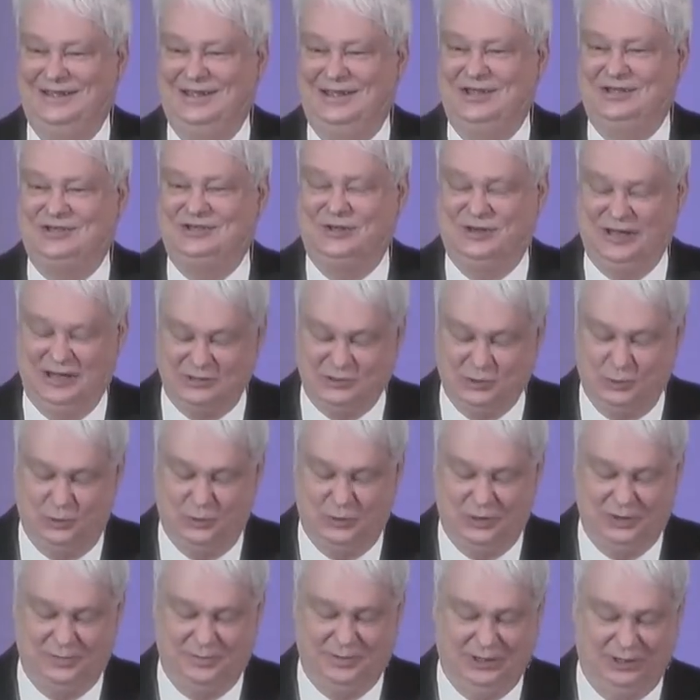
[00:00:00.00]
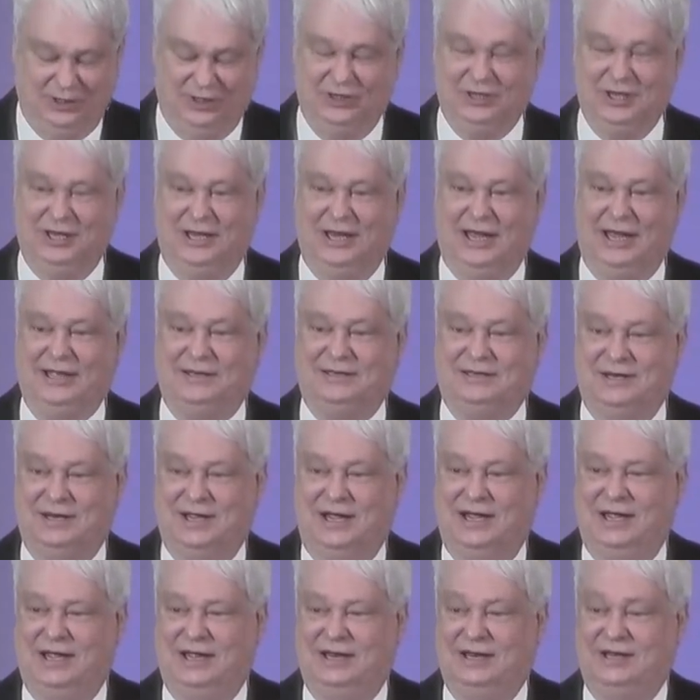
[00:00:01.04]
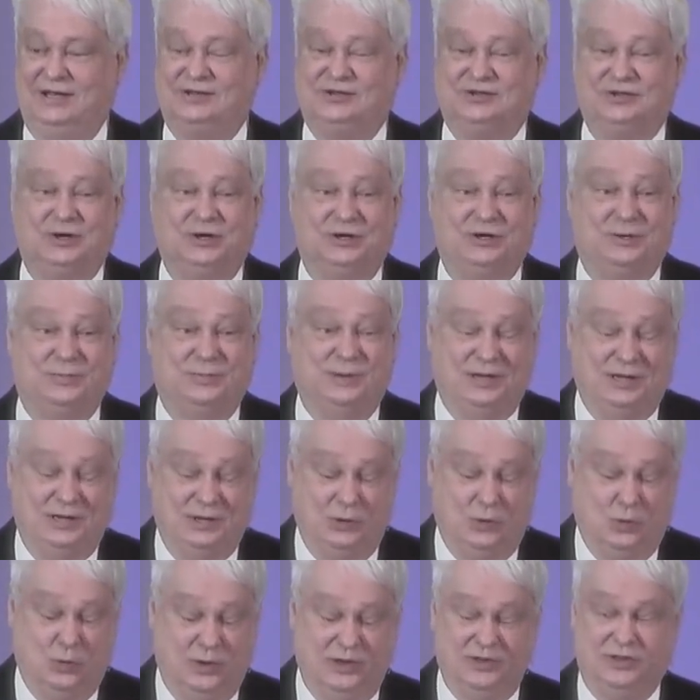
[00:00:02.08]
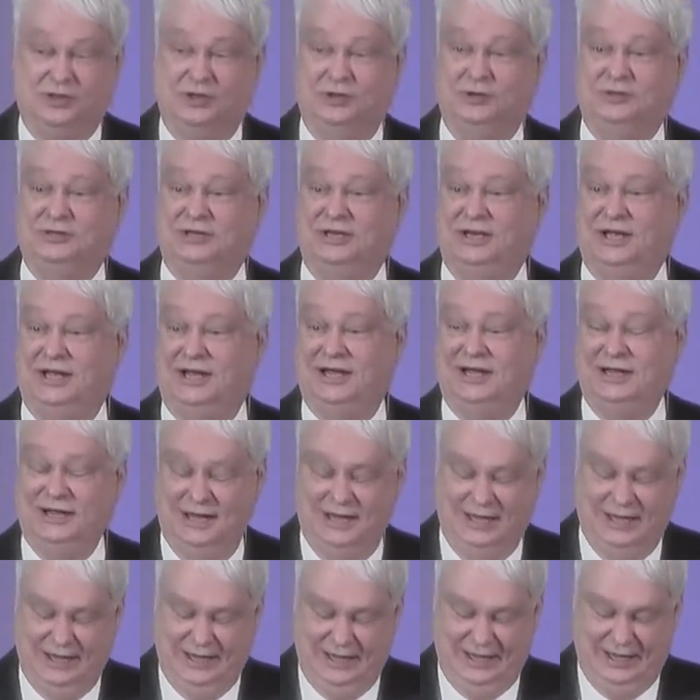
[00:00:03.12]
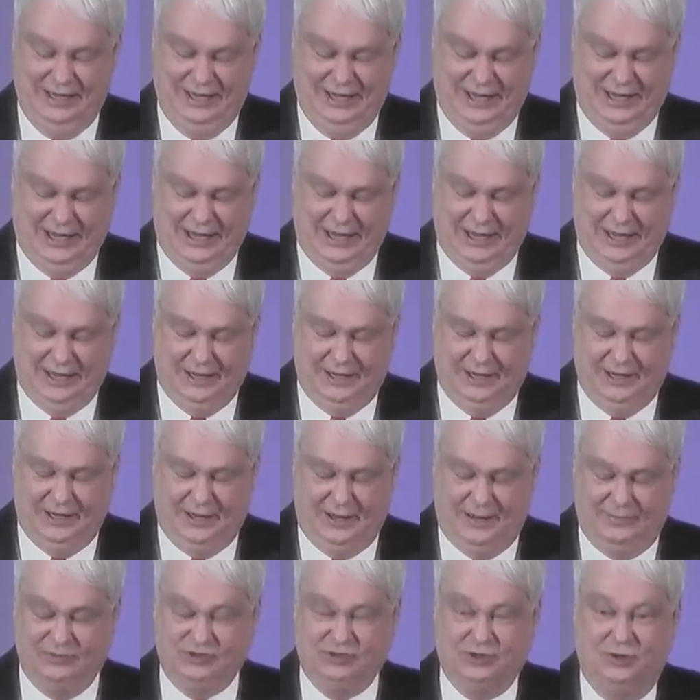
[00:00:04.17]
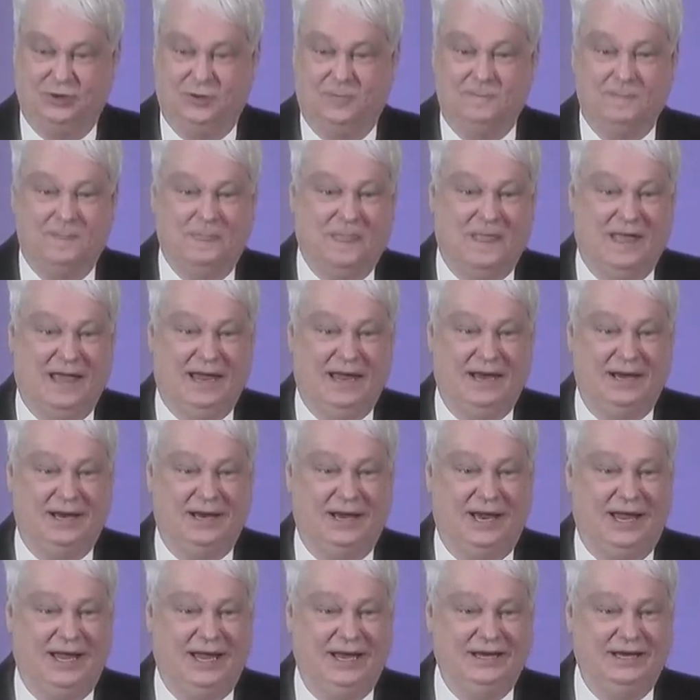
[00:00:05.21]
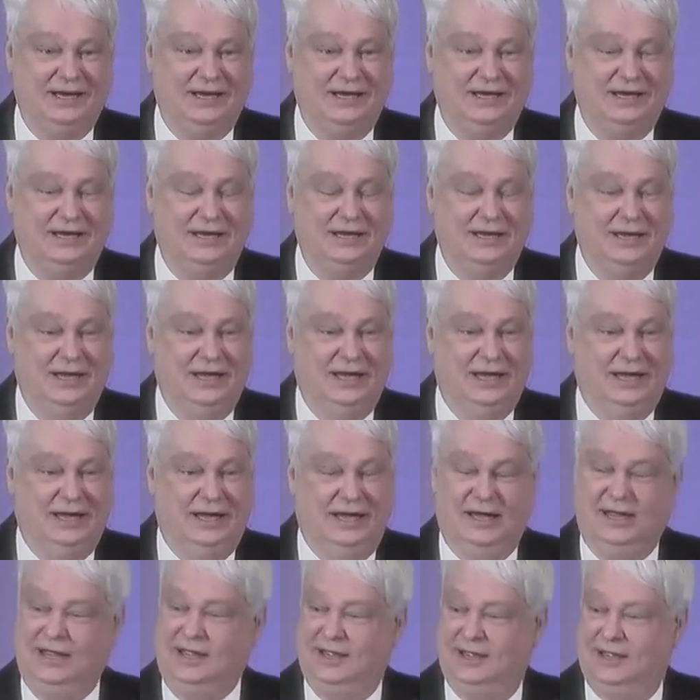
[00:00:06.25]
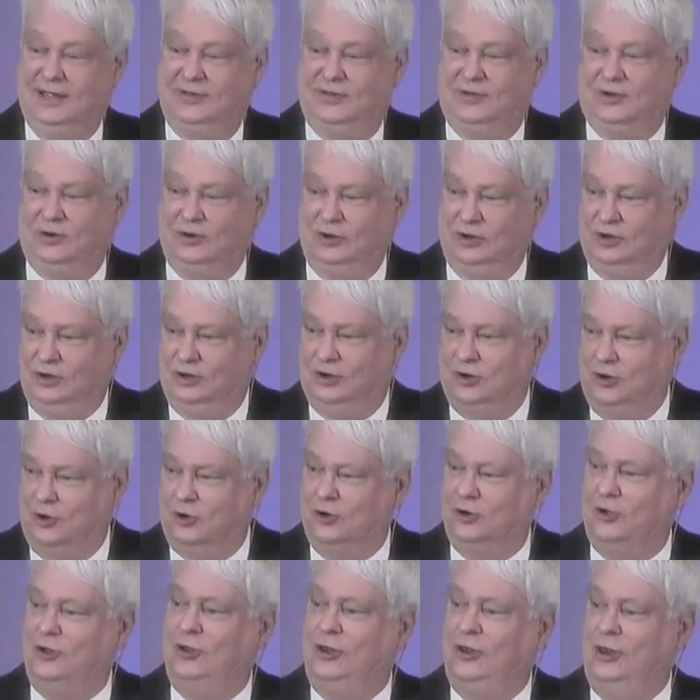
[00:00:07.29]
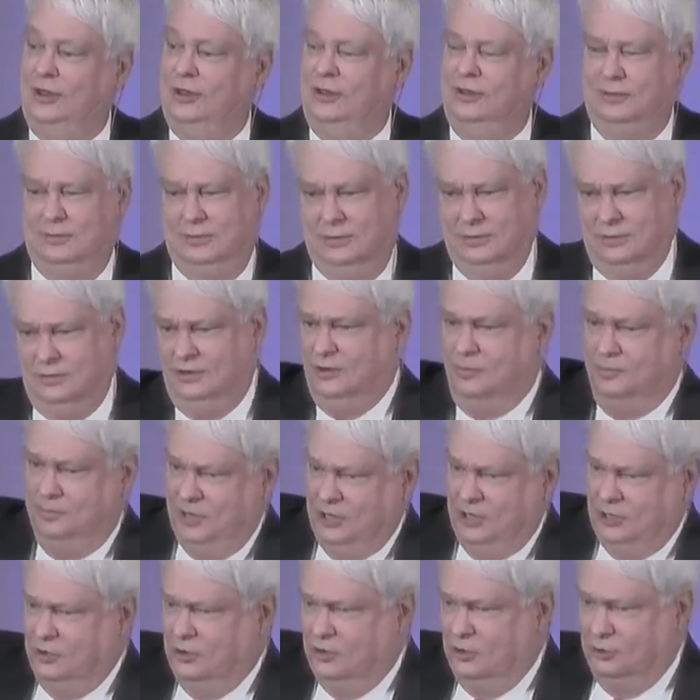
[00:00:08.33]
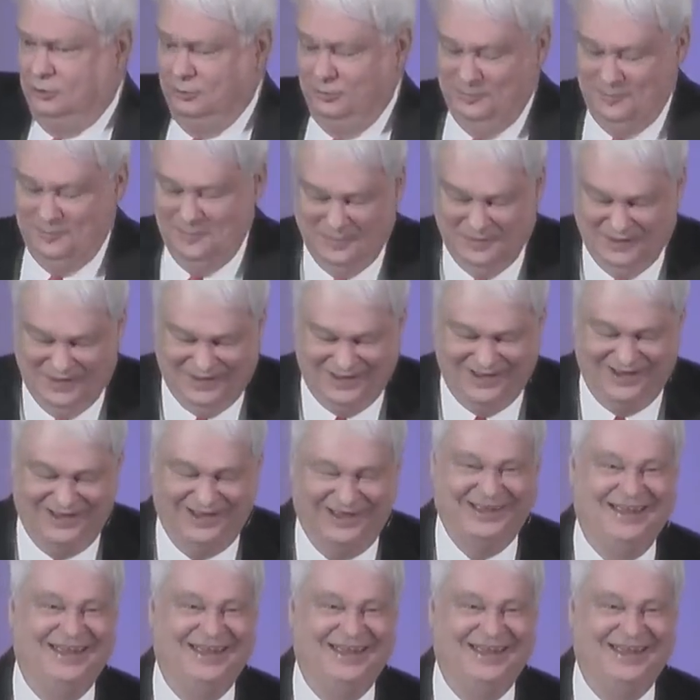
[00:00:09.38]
So that's what we're going to be looking at today. And it's good to be here with you today. And uh, I'm sure Ann and Andy and their little girl, their big girl, uh,